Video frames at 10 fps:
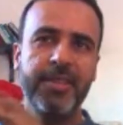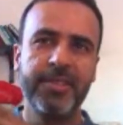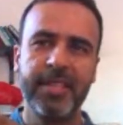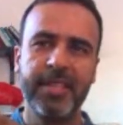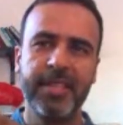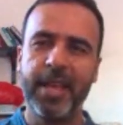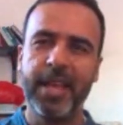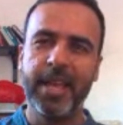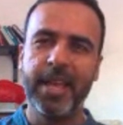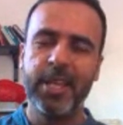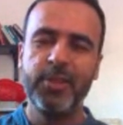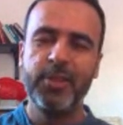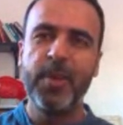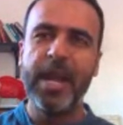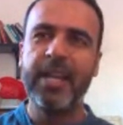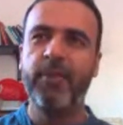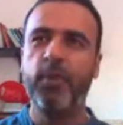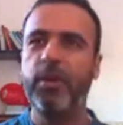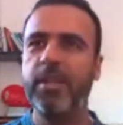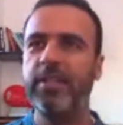and this is, as you
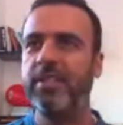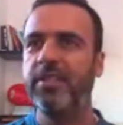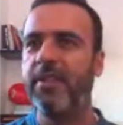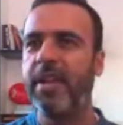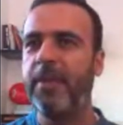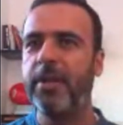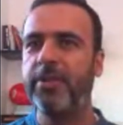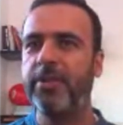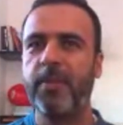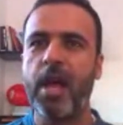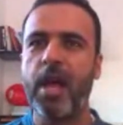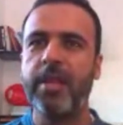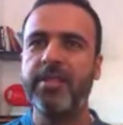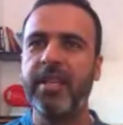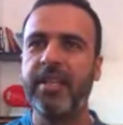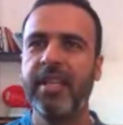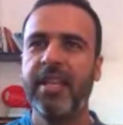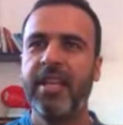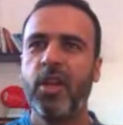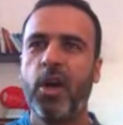might have noticed, this is a very personal project.
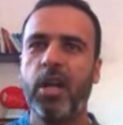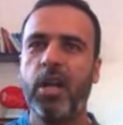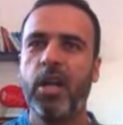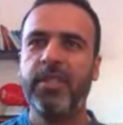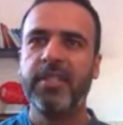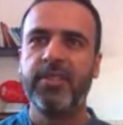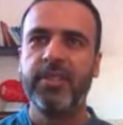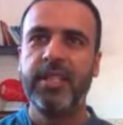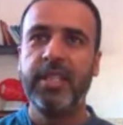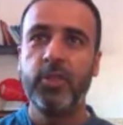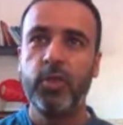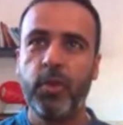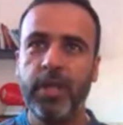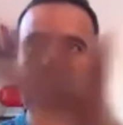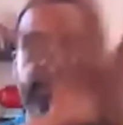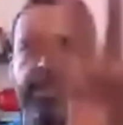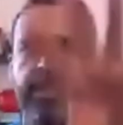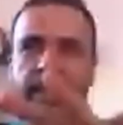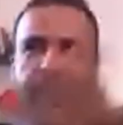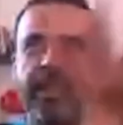All of these
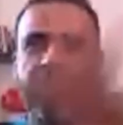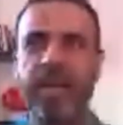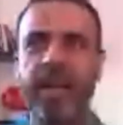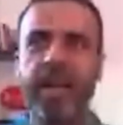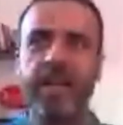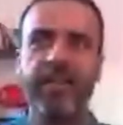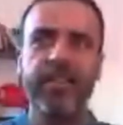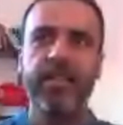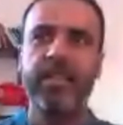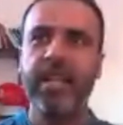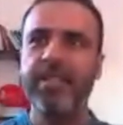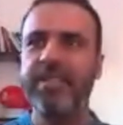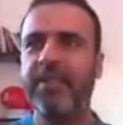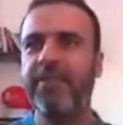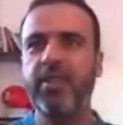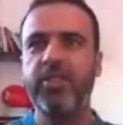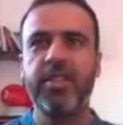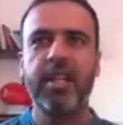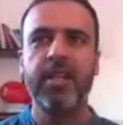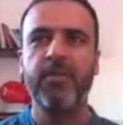stories are realistic
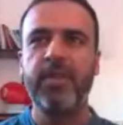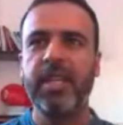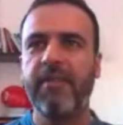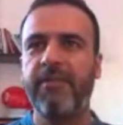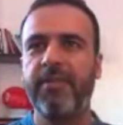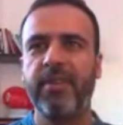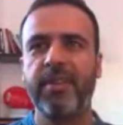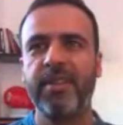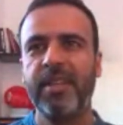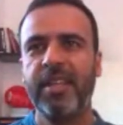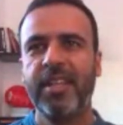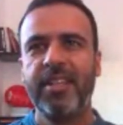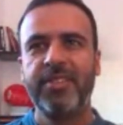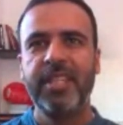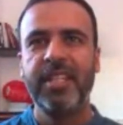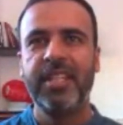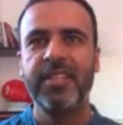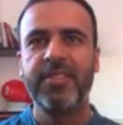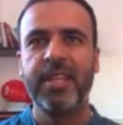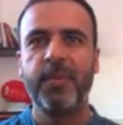fiction. We have
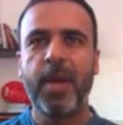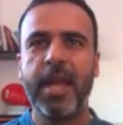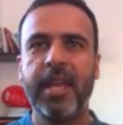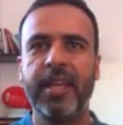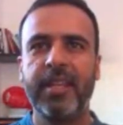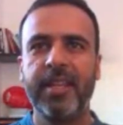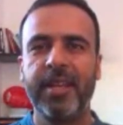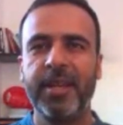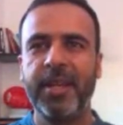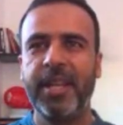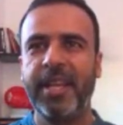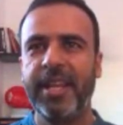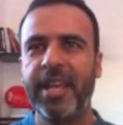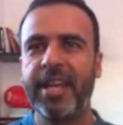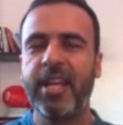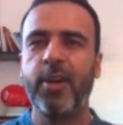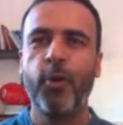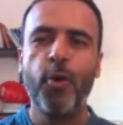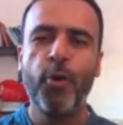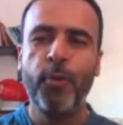seen this in my
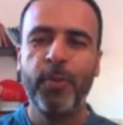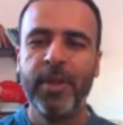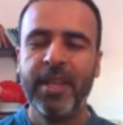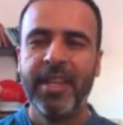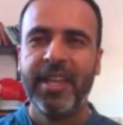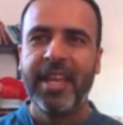at home.